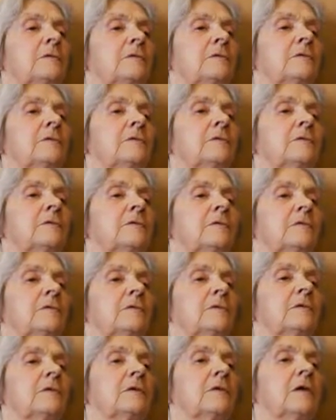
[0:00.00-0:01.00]
who's
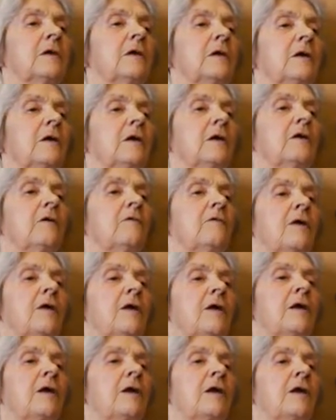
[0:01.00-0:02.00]
amazingly
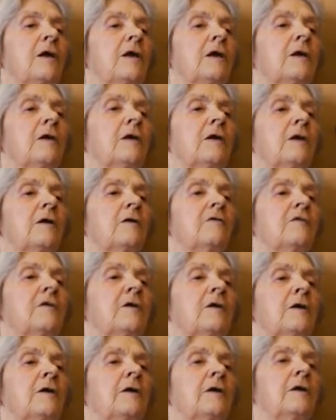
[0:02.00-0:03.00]
isolated, whose
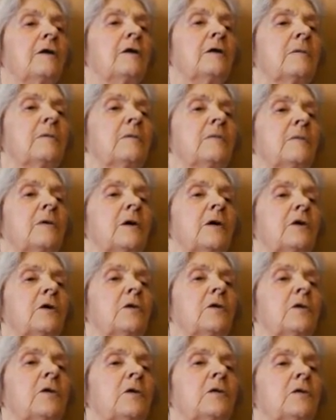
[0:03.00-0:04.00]
condition,
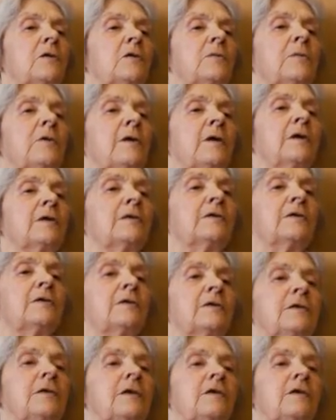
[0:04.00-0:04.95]
having dementia, means that all